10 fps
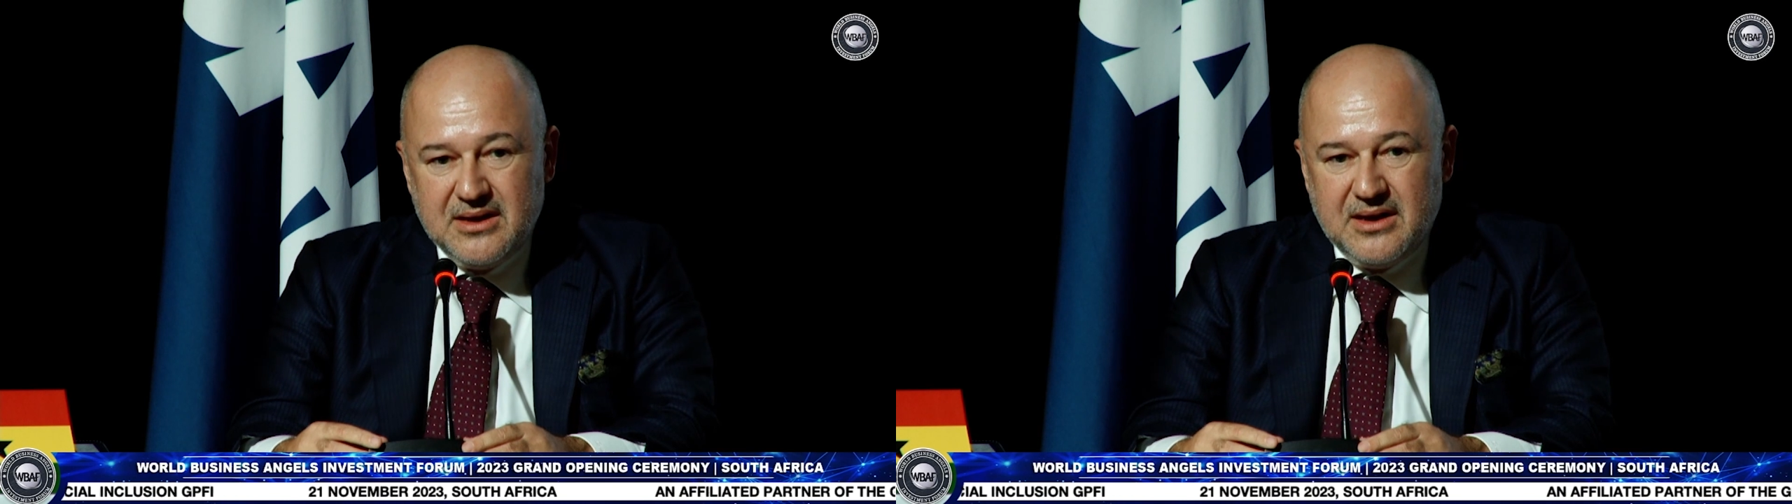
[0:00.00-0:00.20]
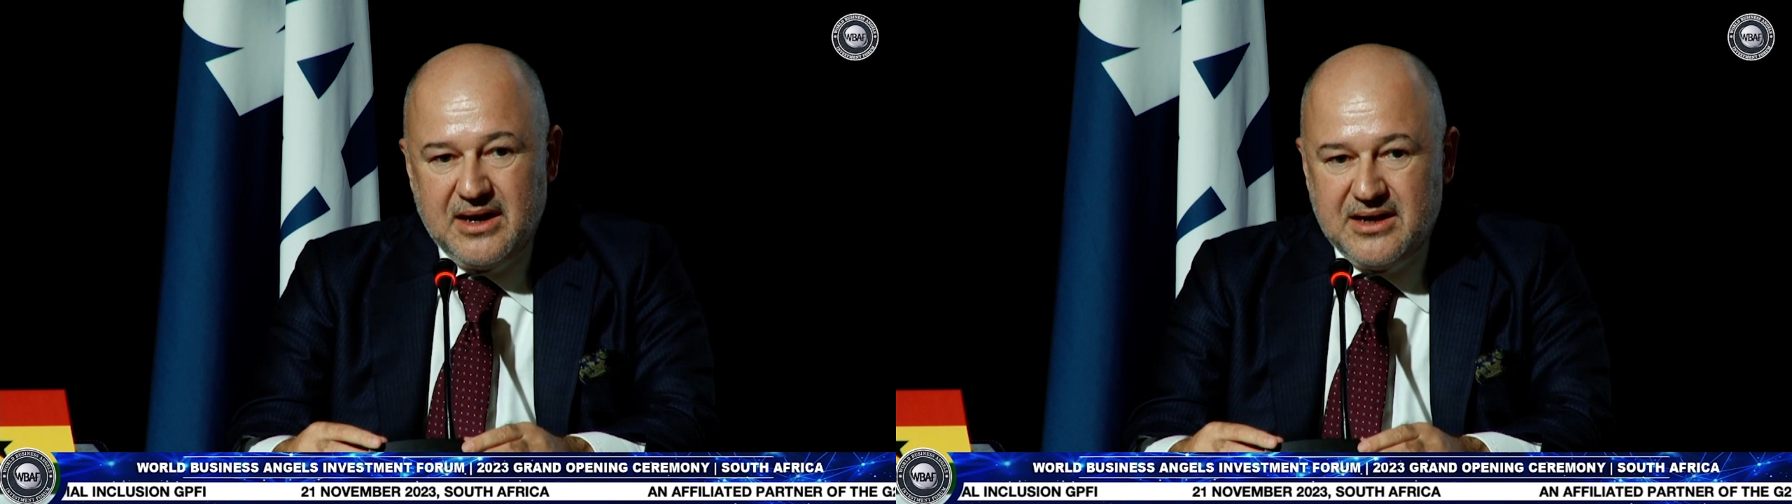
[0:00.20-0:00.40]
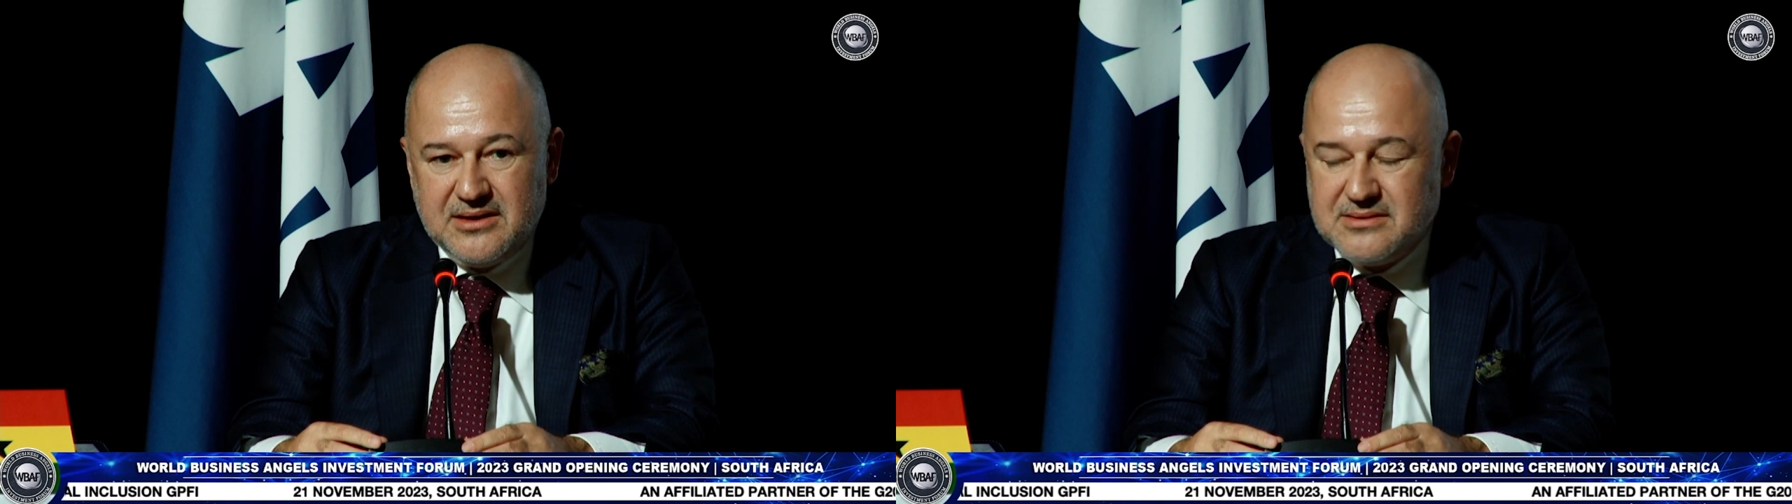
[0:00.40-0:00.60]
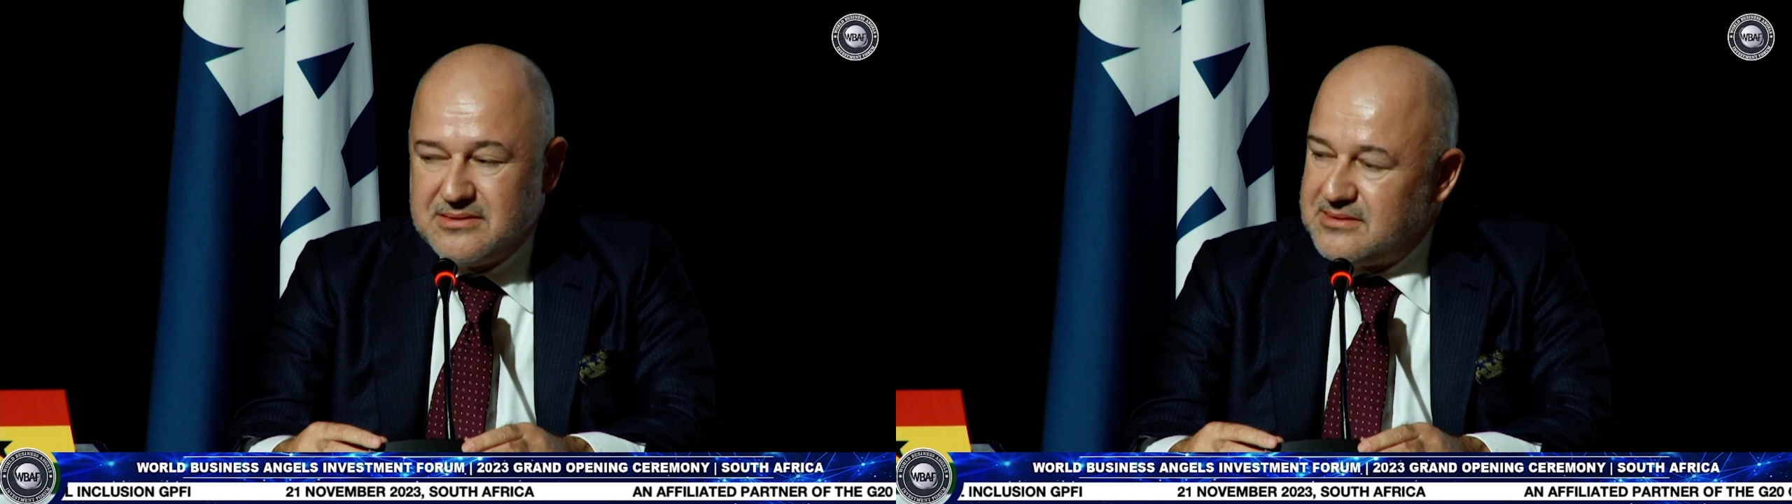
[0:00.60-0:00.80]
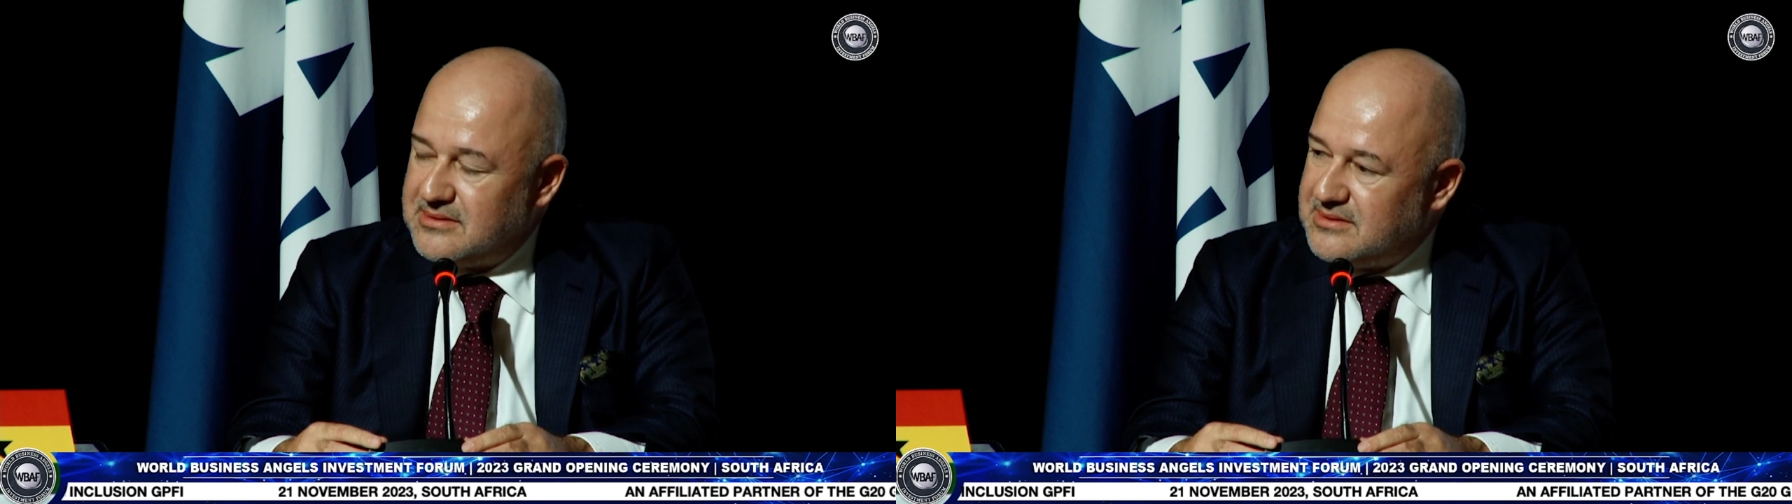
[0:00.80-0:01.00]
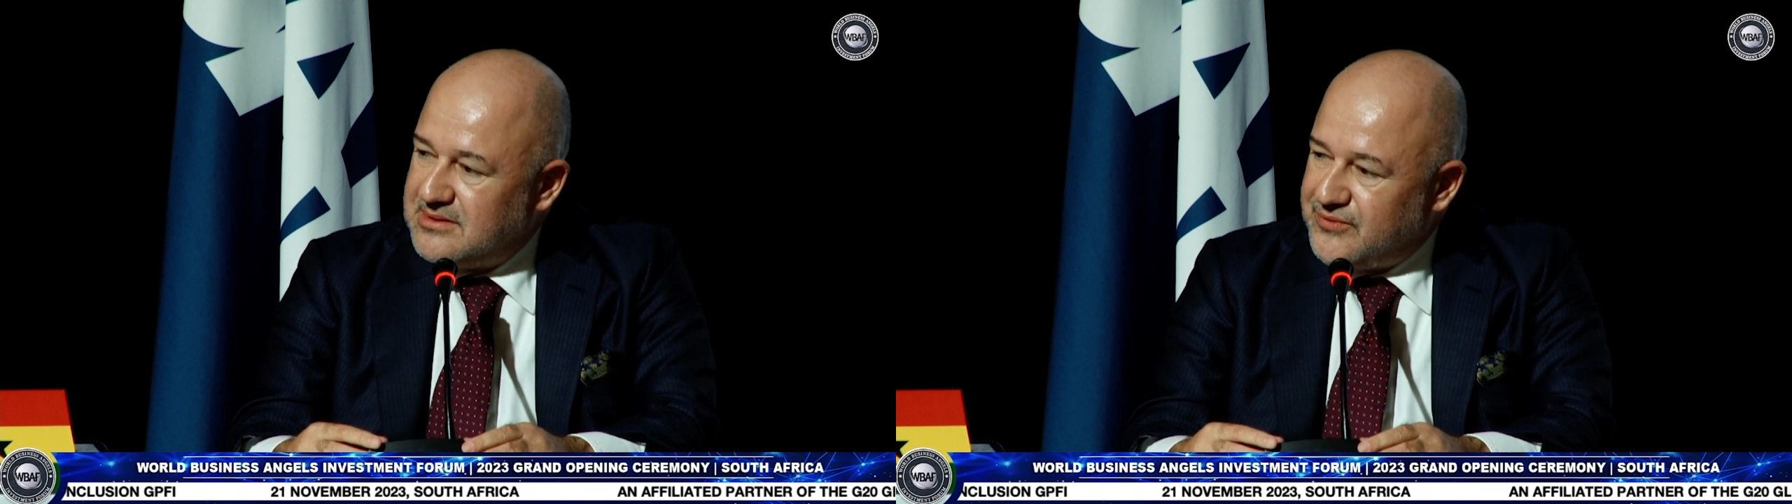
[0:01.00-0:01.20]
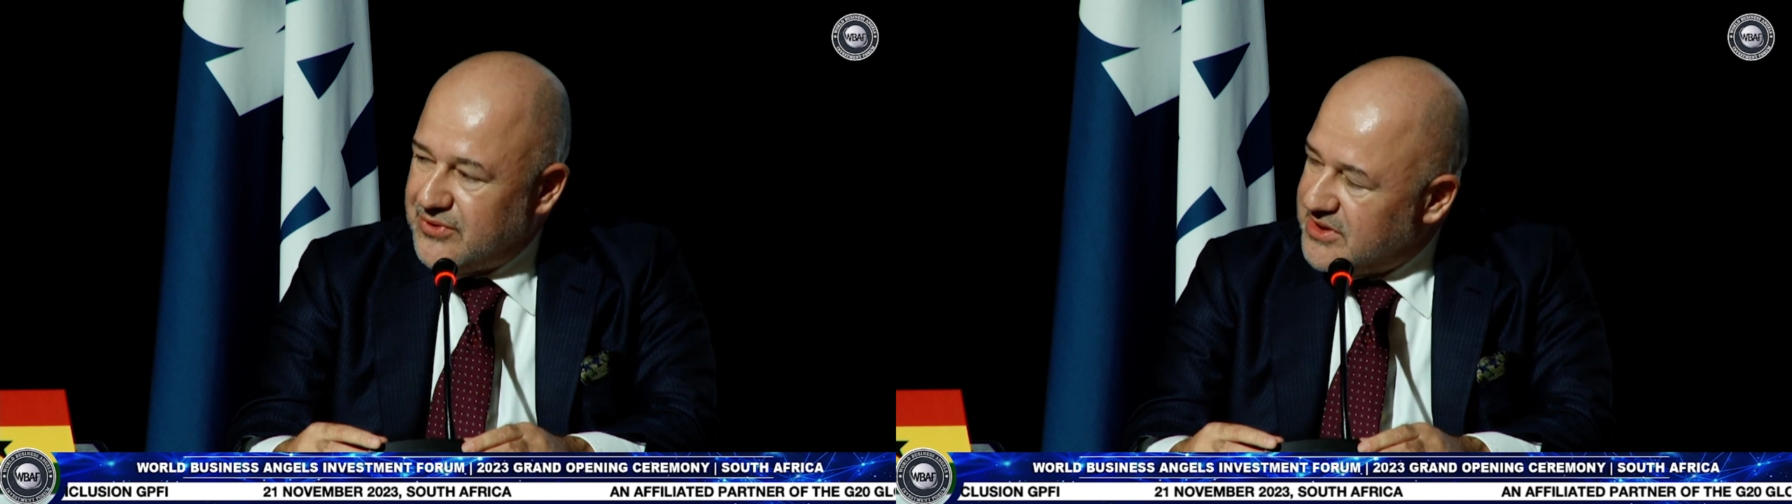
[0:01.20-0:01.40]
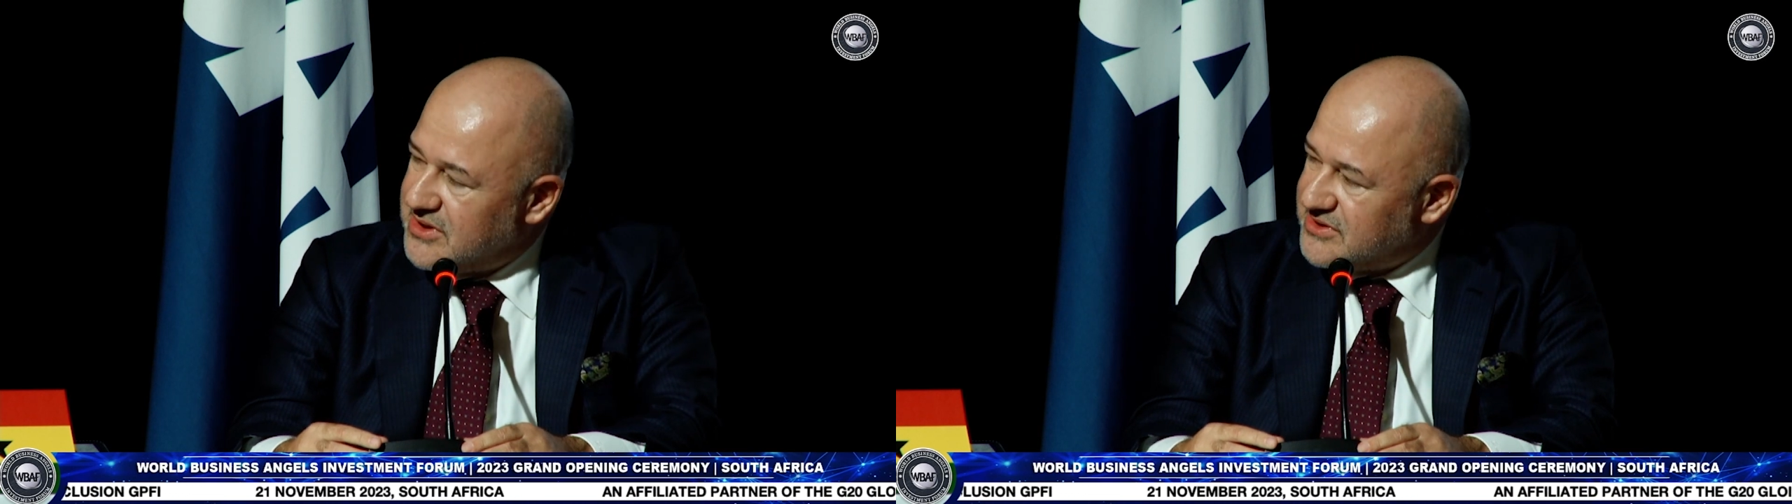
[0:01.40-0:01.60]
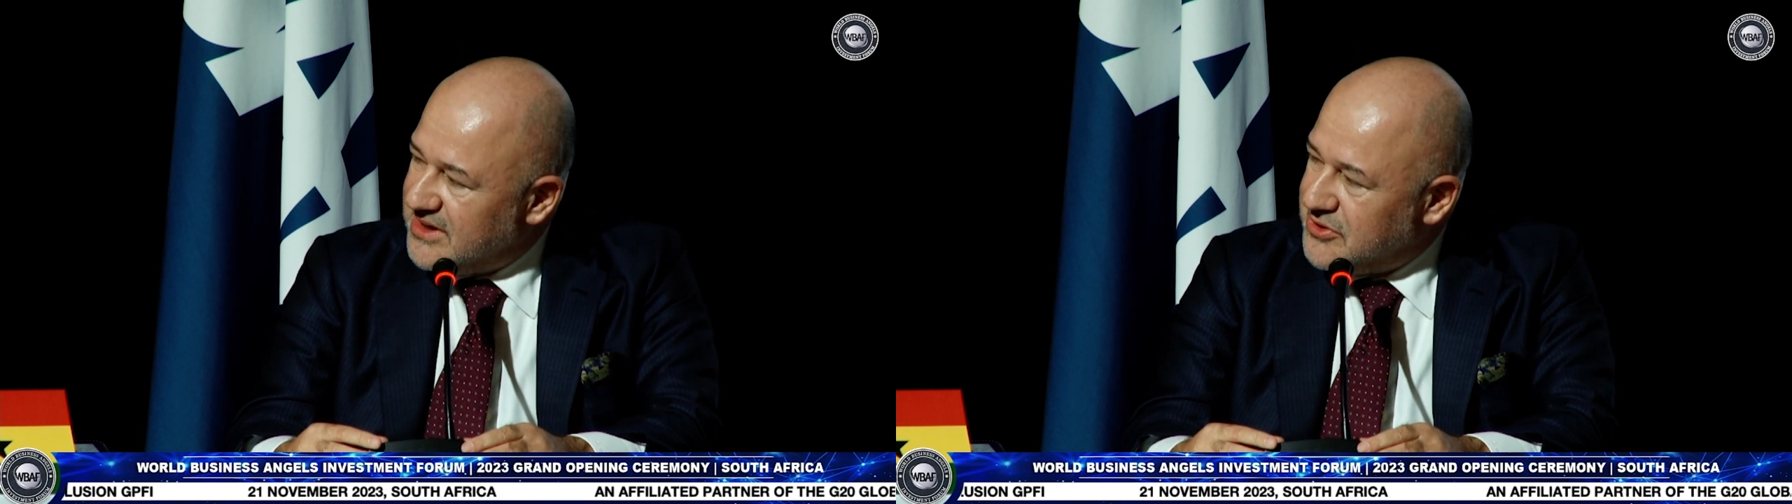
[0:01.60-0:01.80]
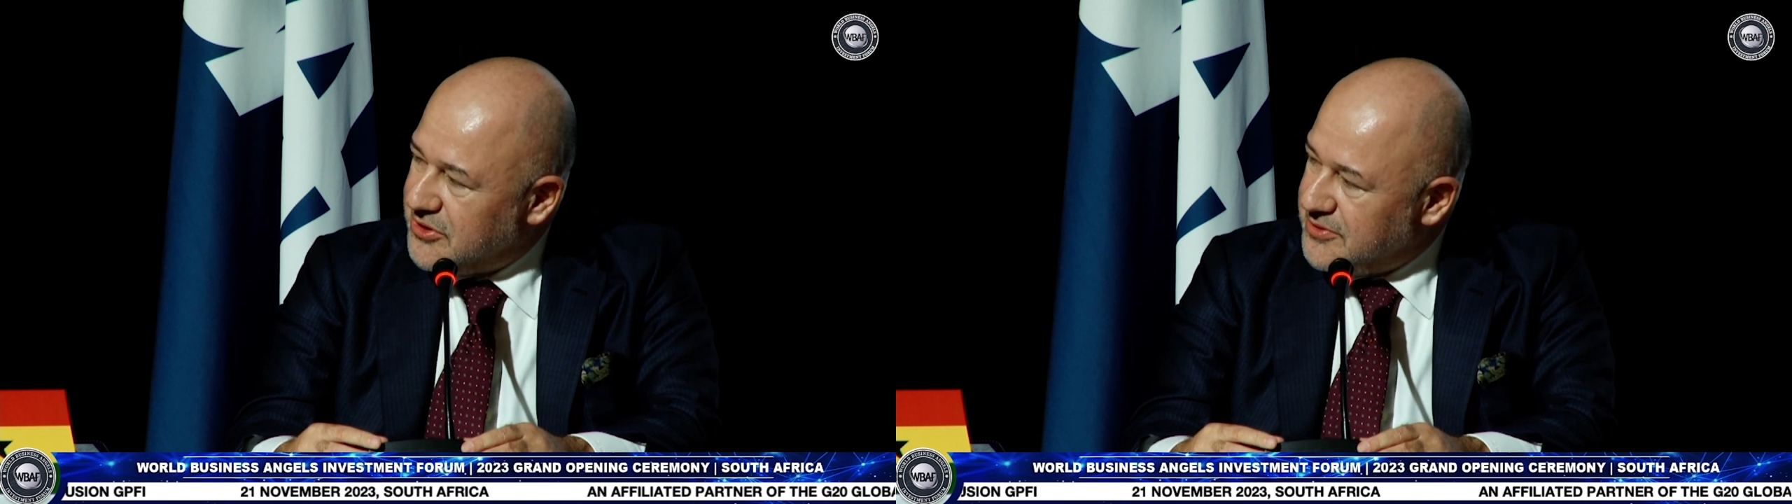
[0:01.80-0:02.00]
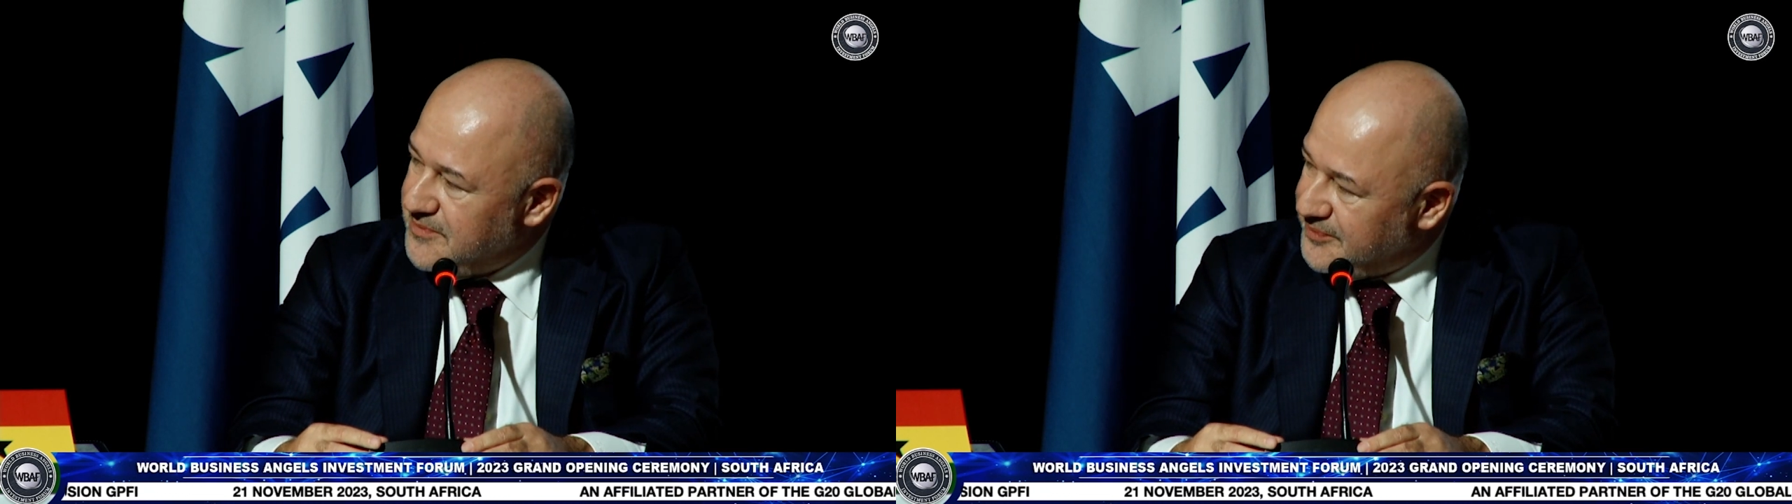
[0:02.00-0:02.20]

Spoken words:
And 4 years ago,